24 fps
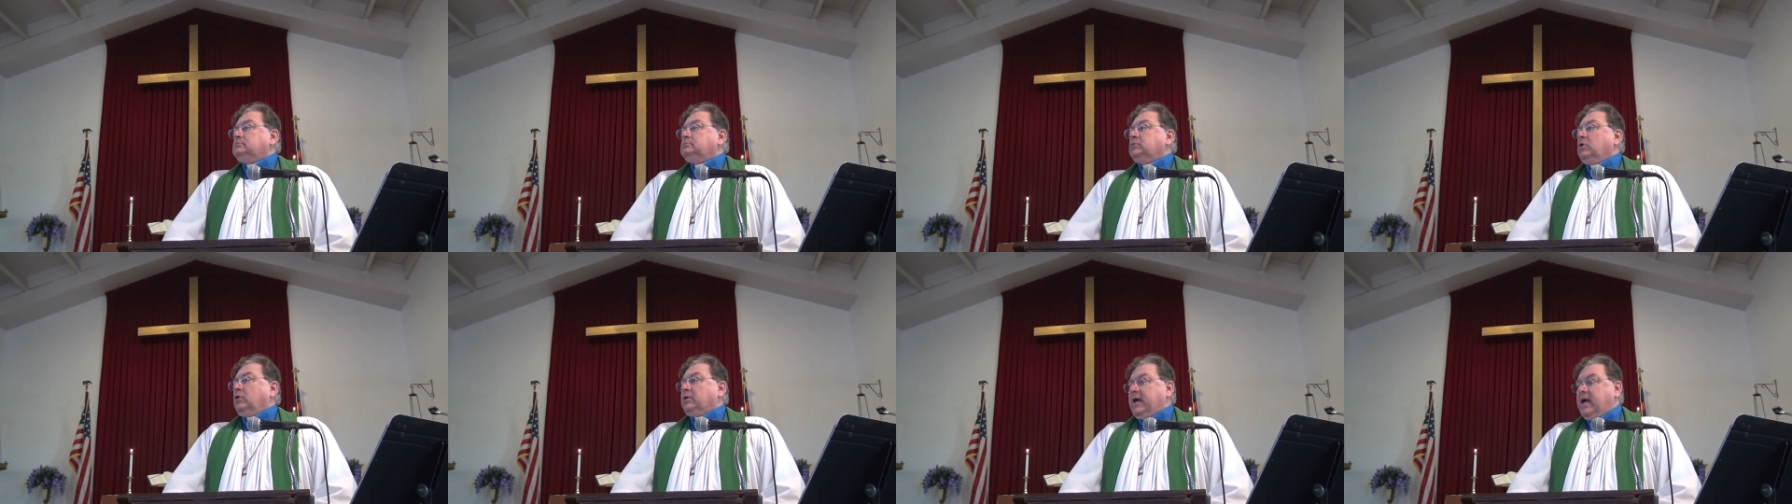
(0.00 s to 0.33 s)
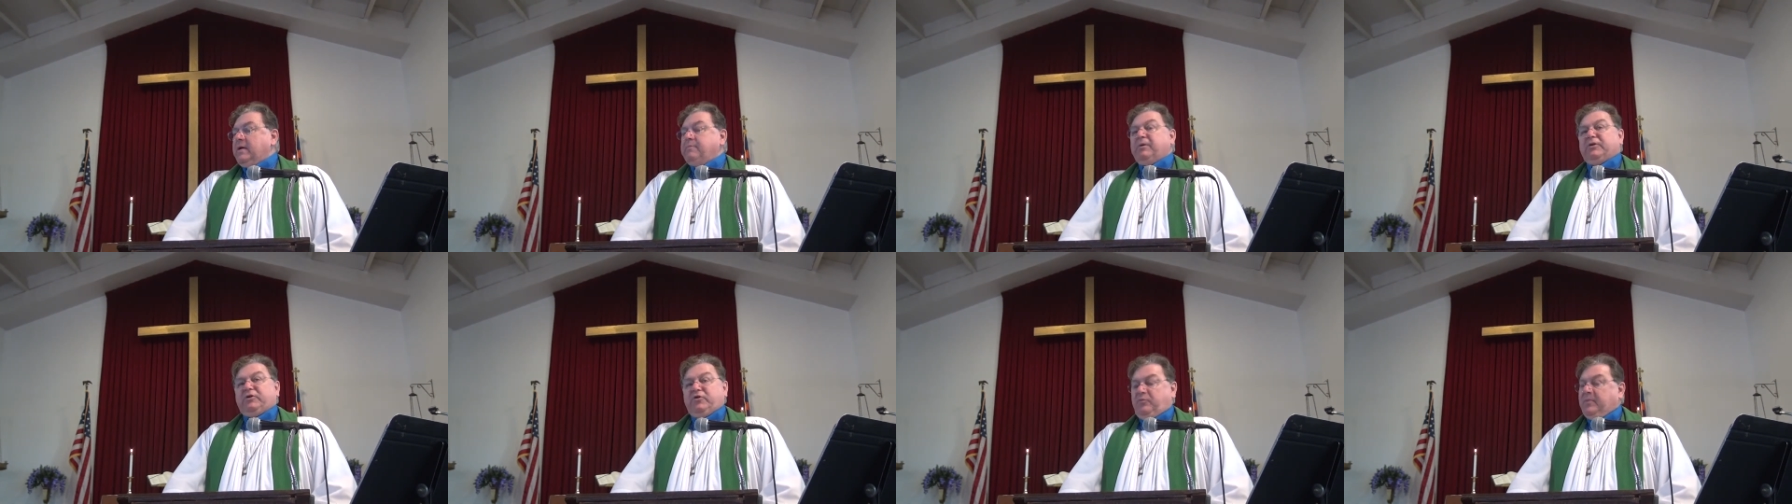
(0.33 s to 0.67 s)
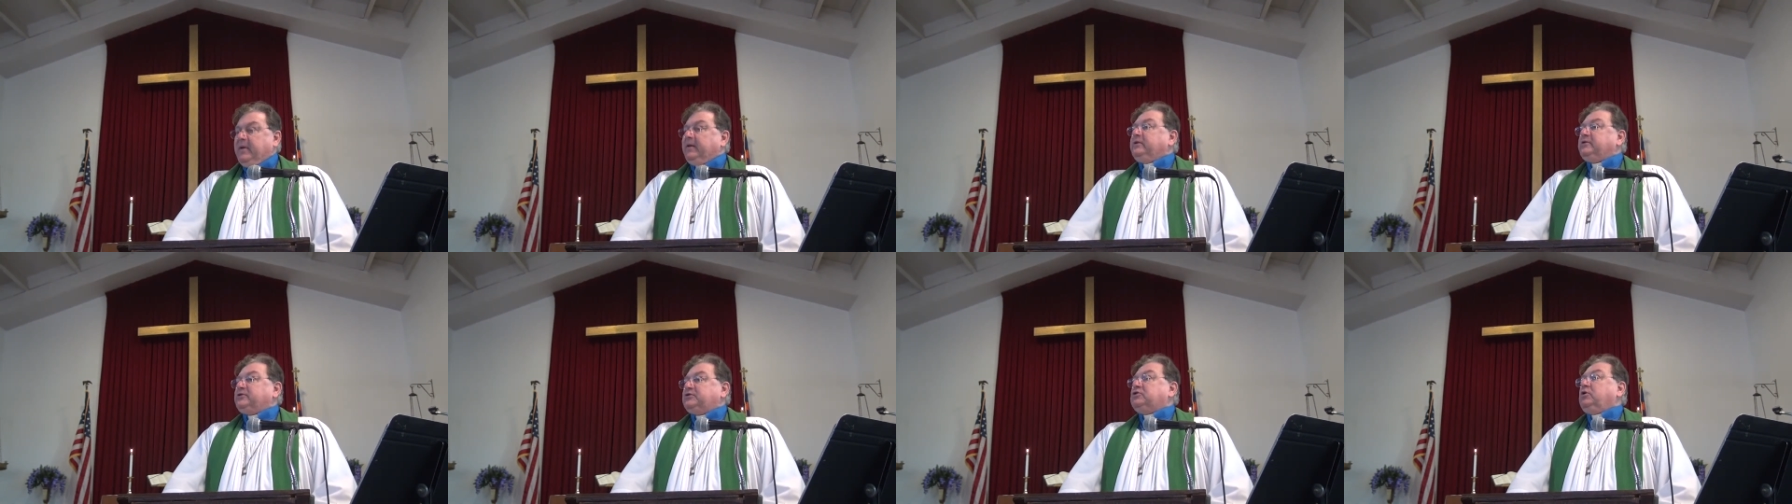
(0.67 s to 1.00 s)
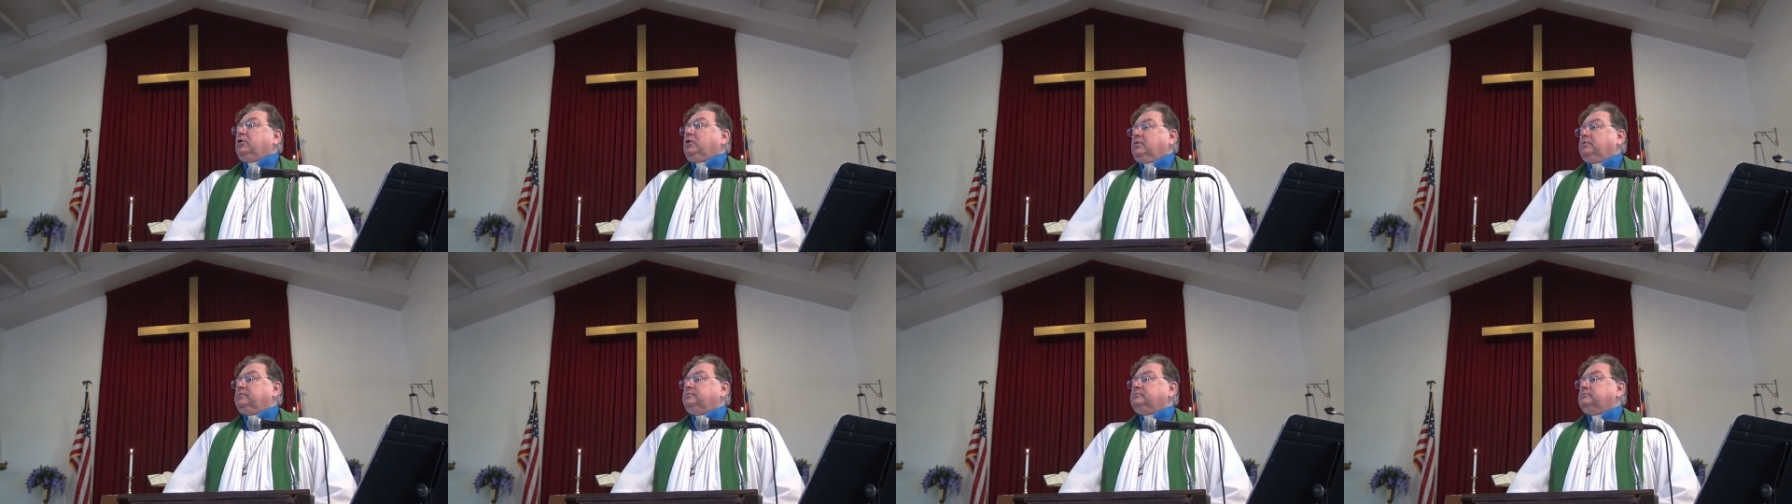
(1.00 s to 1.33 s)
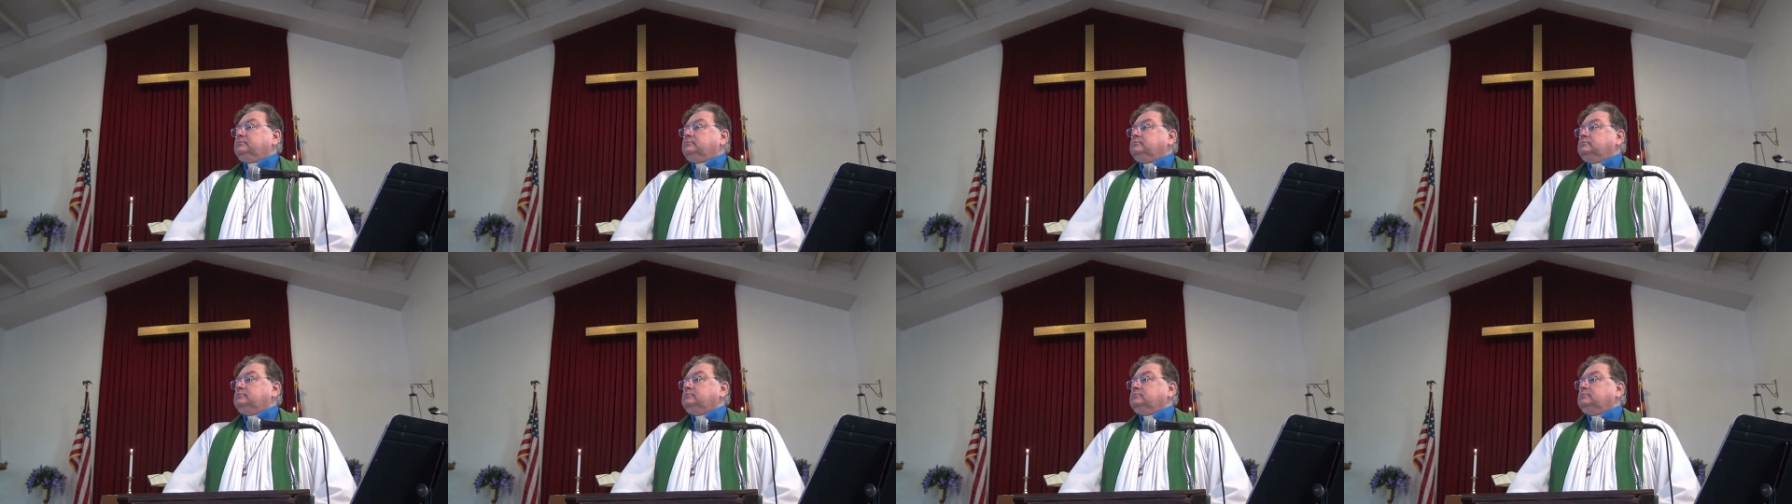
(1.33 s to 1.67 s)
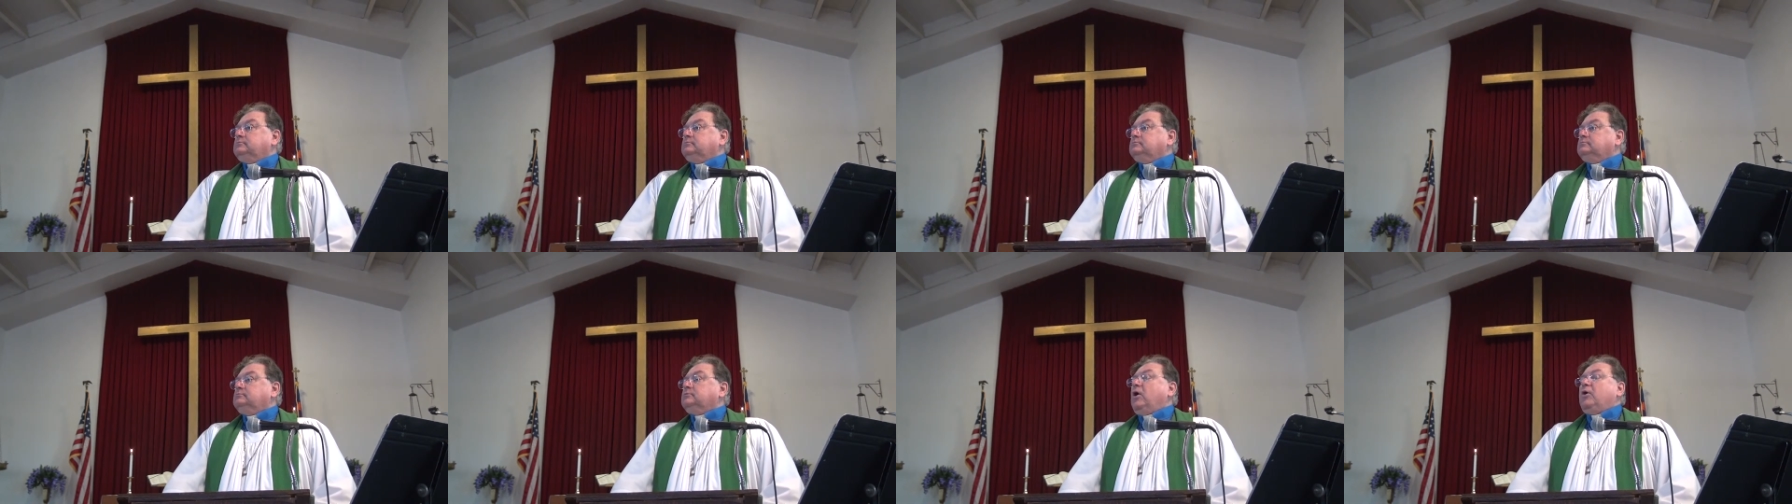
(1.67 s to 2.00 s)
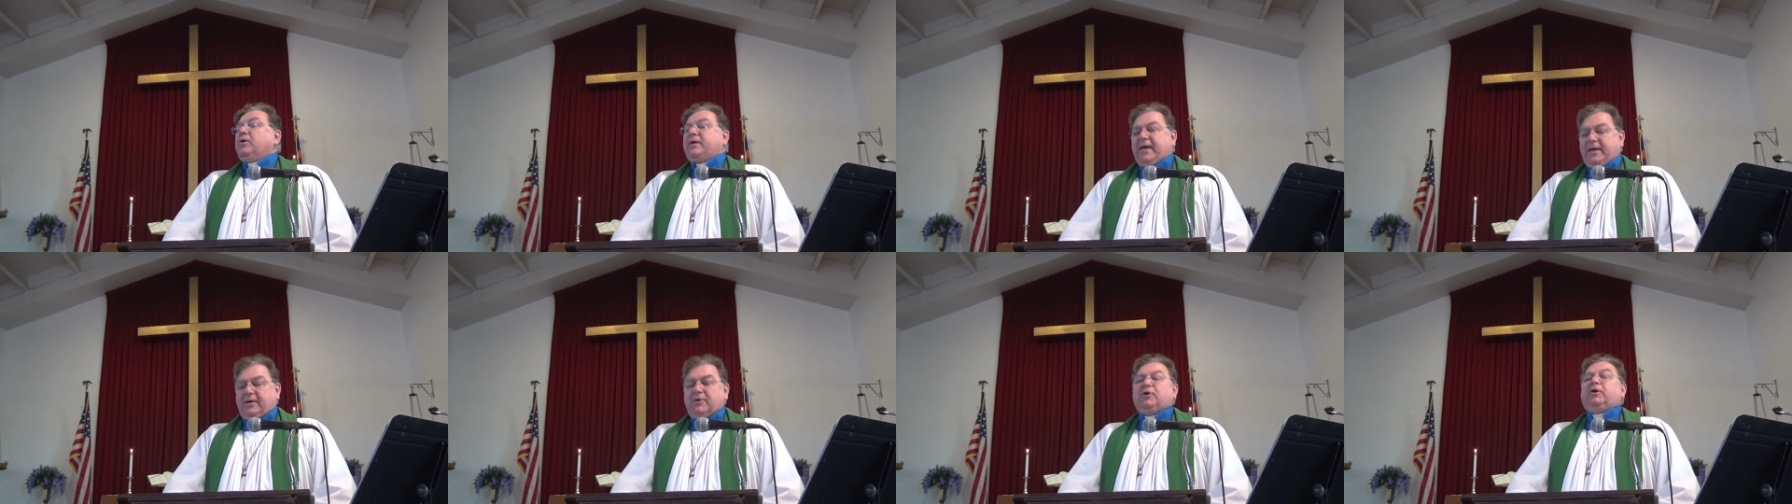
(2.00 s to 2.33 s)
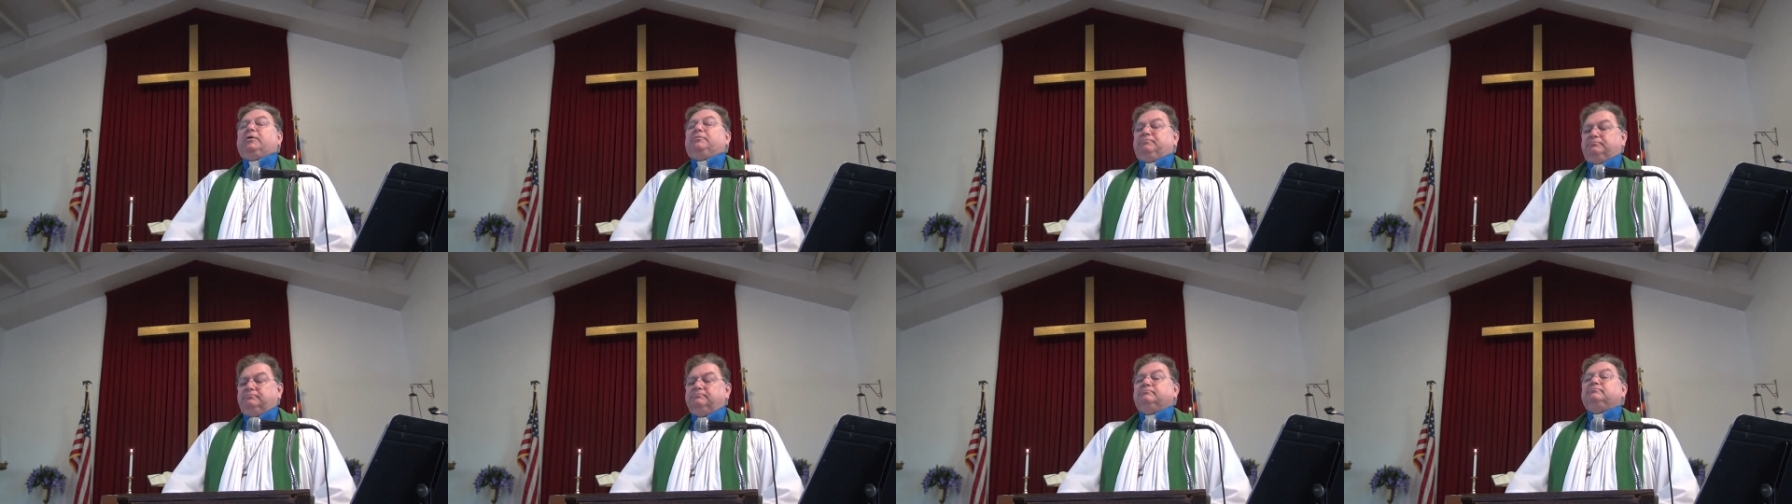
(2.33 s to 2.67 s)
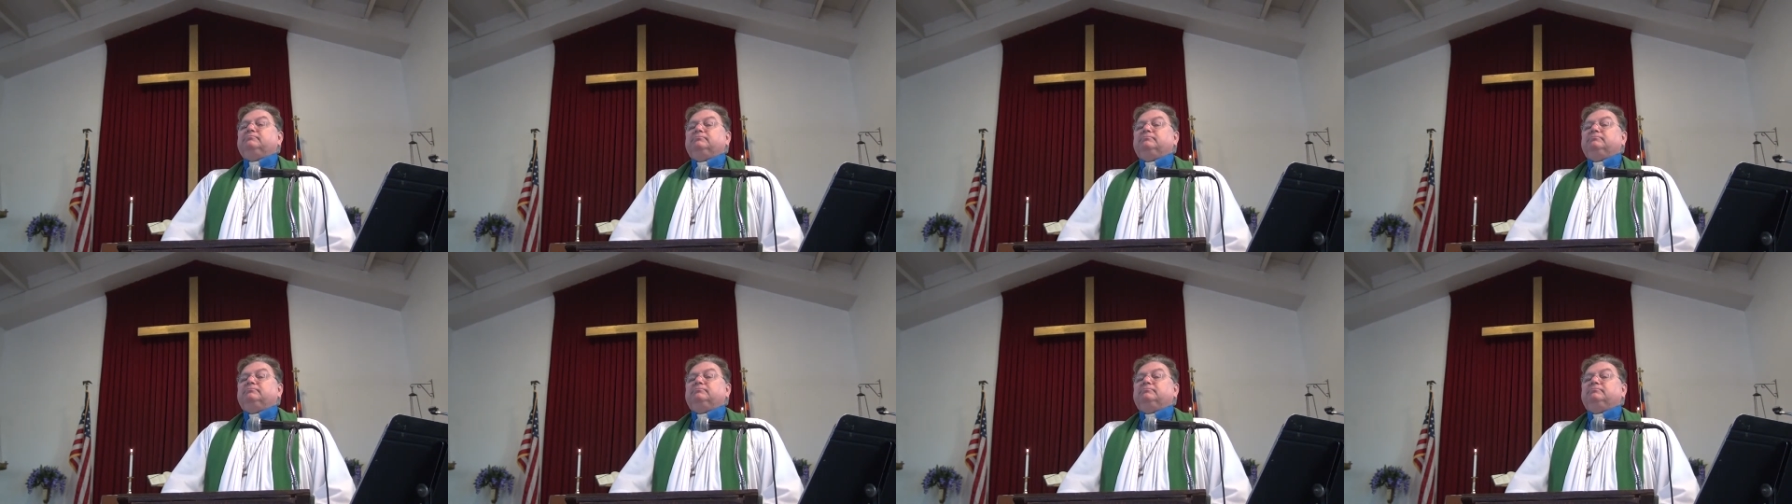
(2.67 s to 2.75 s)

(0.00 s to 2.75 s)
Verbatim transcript: Okay, but you've been to school. Okay, good.